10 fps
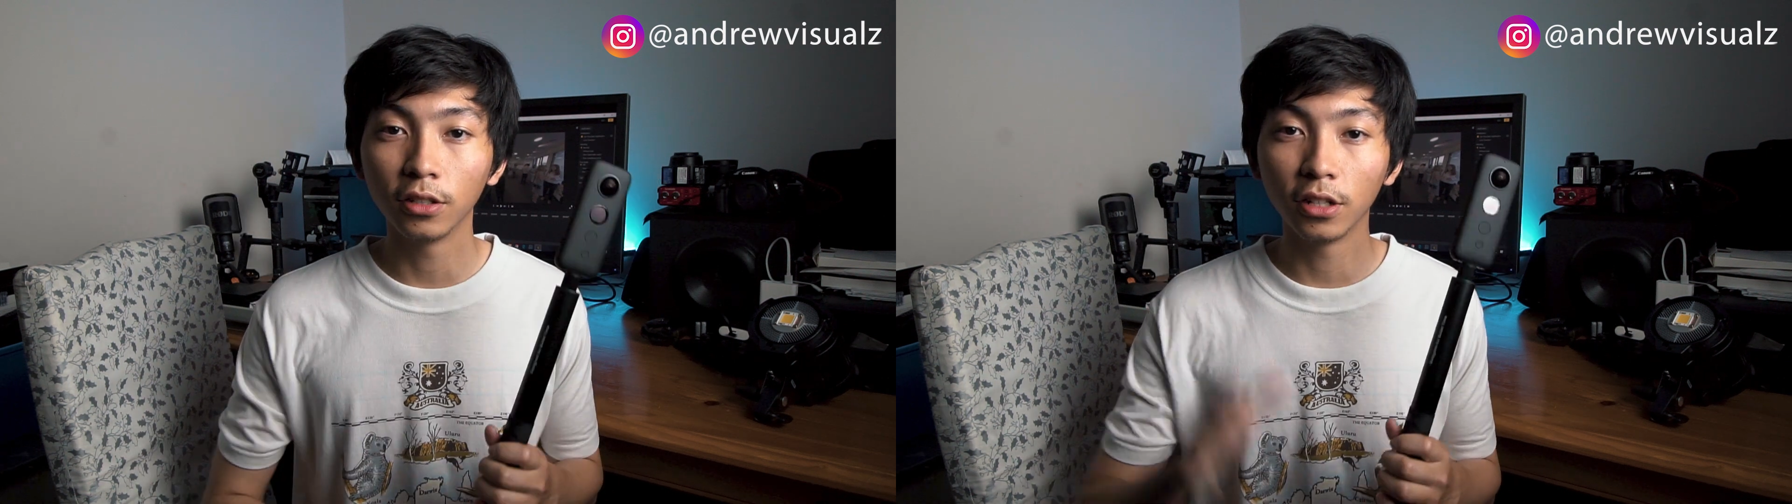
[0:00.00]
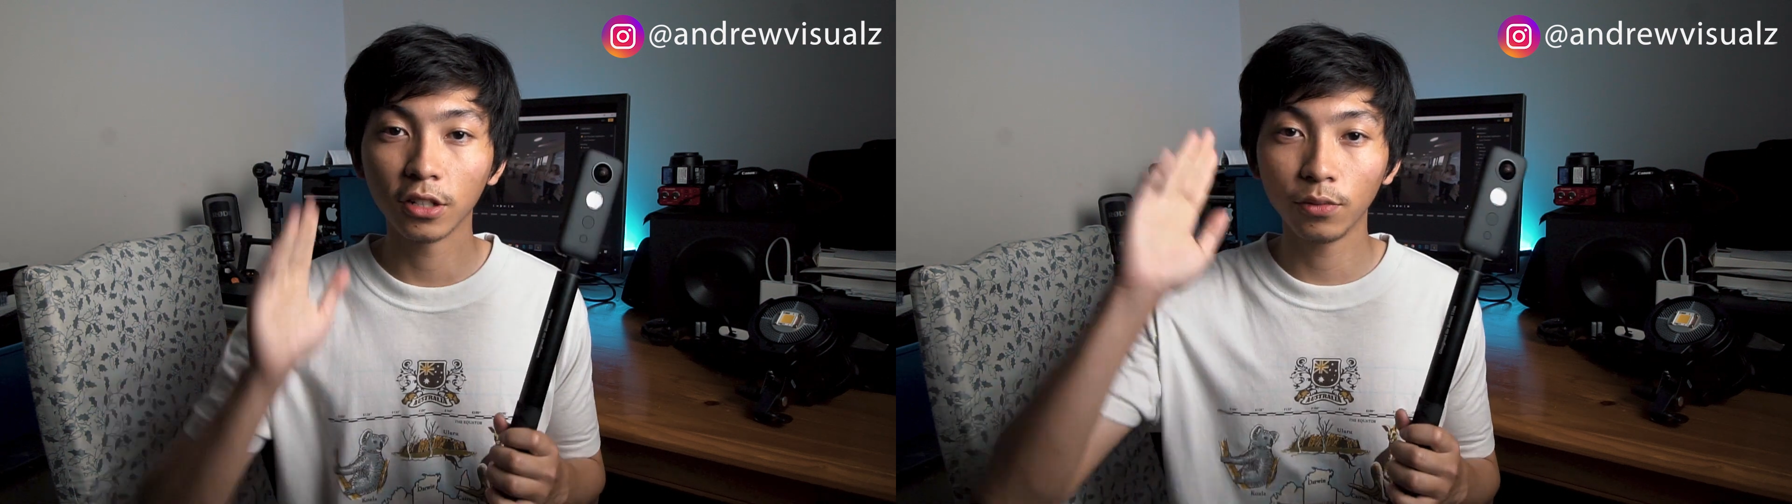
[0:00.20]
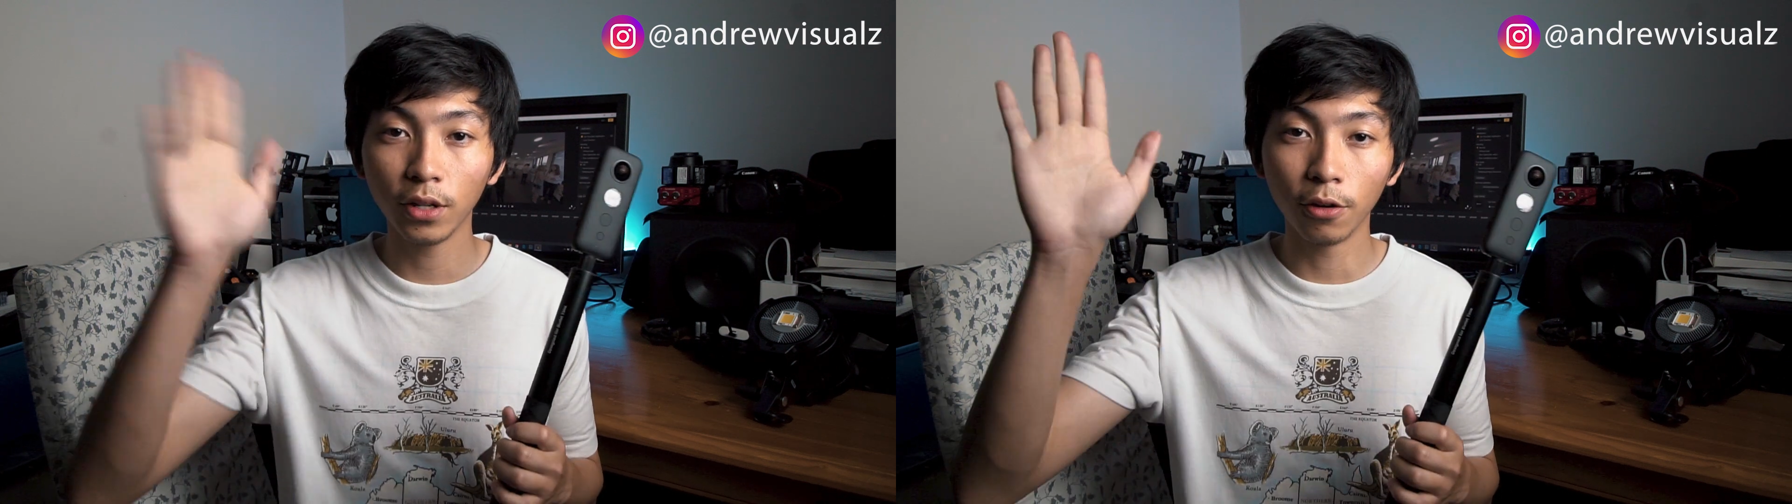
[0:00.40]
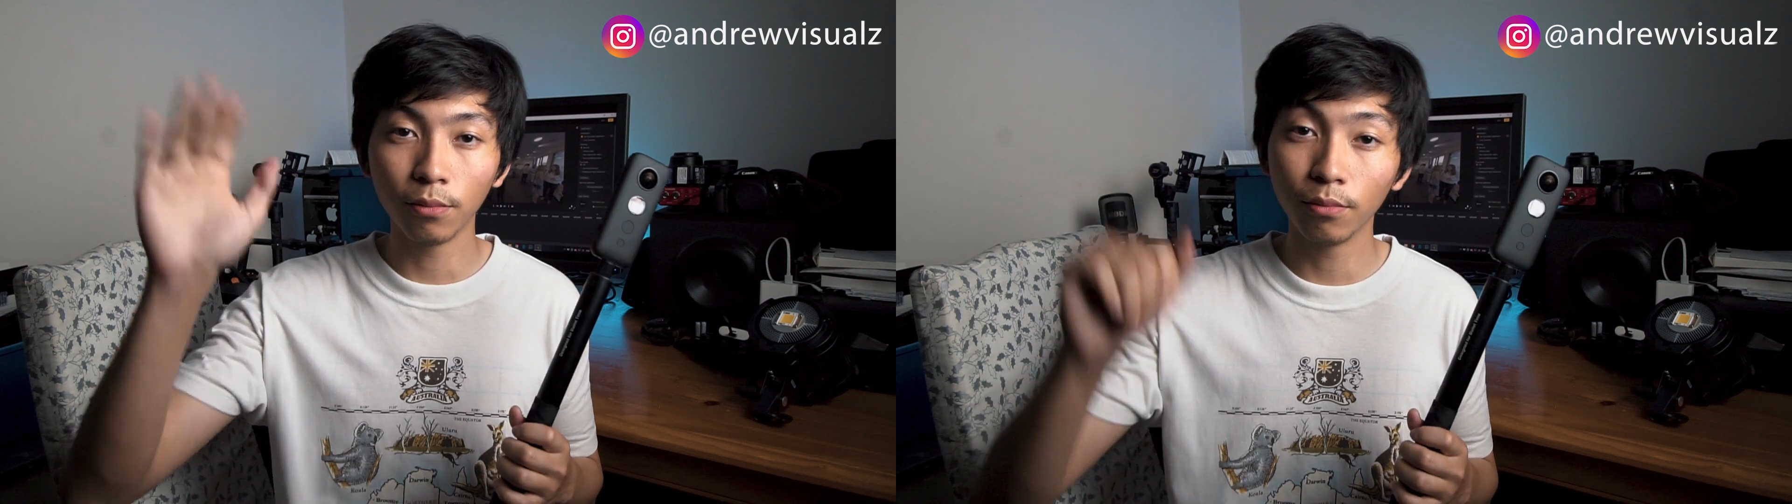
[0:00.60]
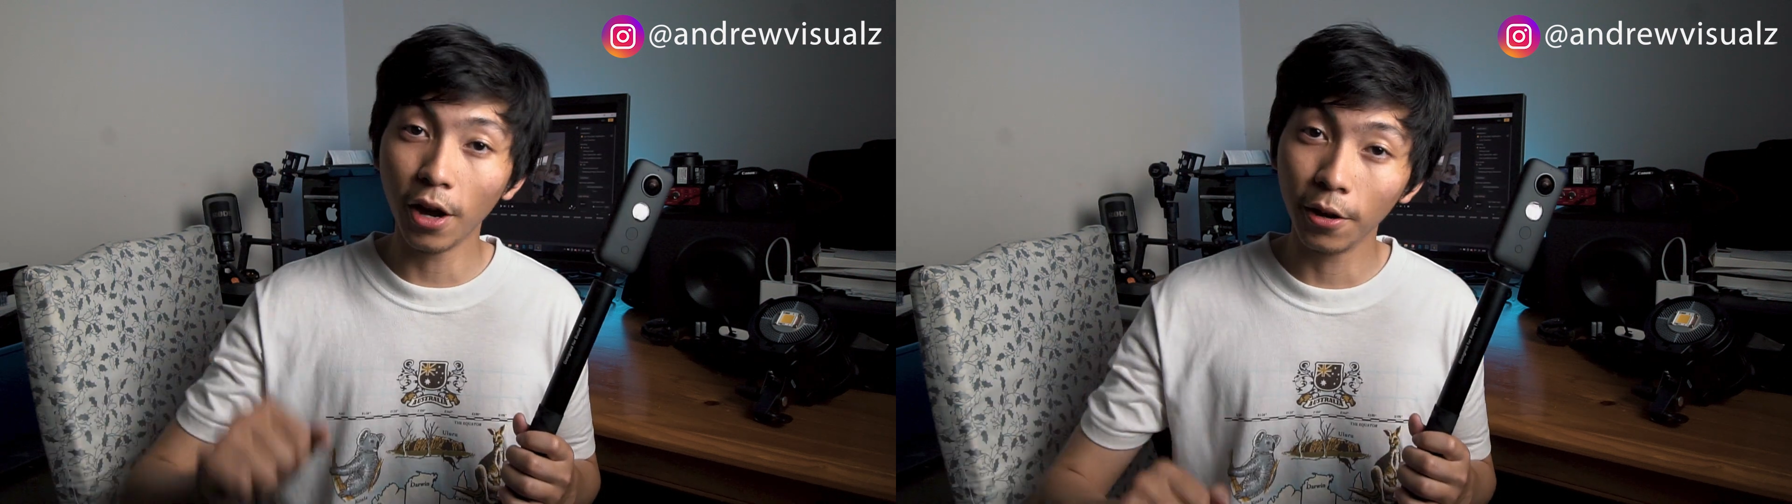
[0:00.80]
in the next video.
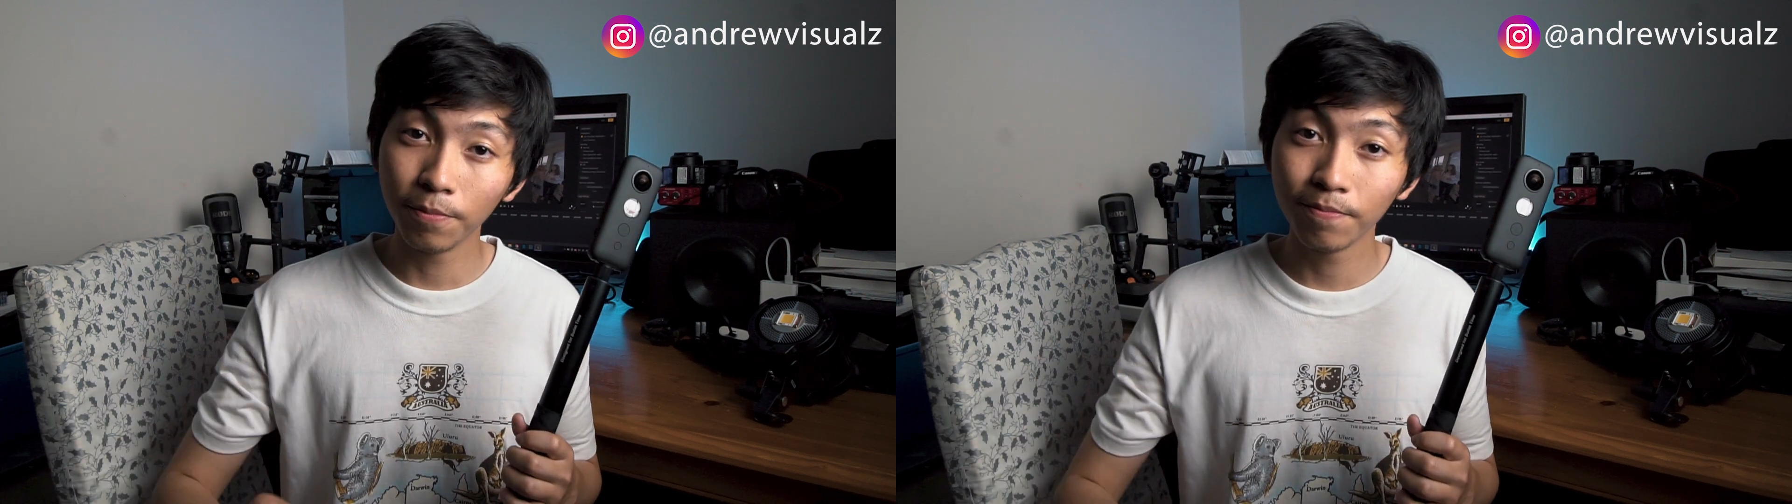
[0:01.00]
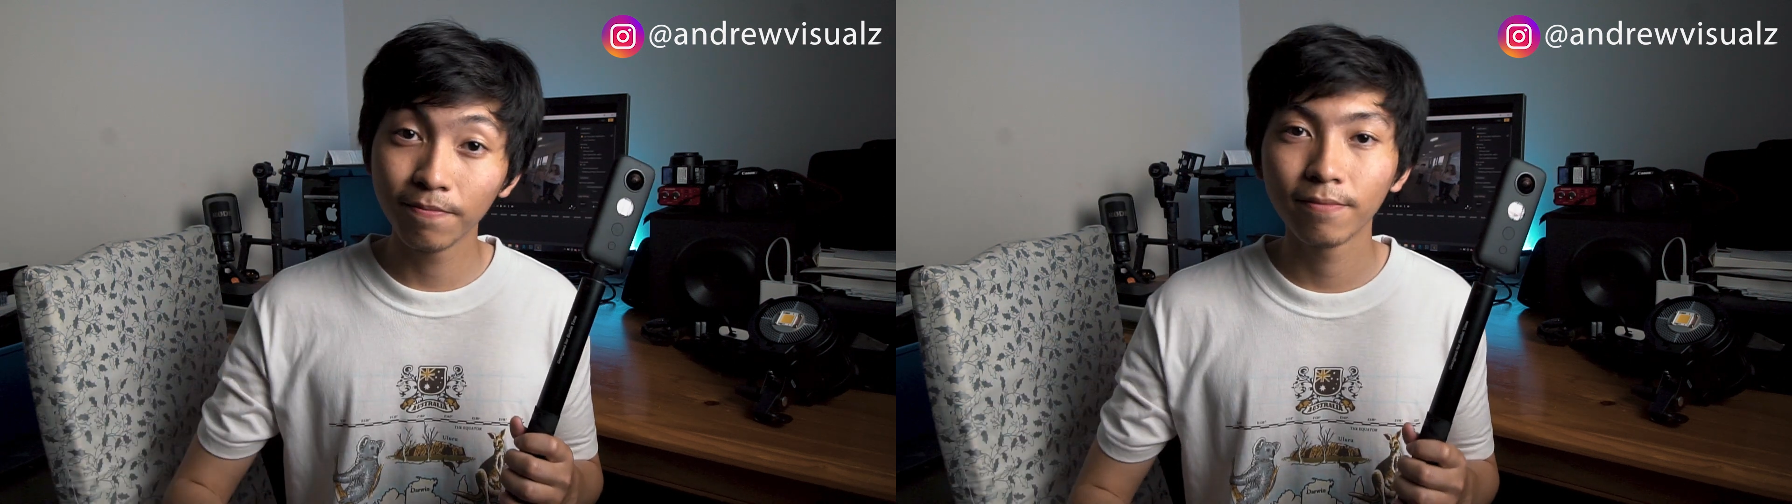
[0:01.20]
Bye.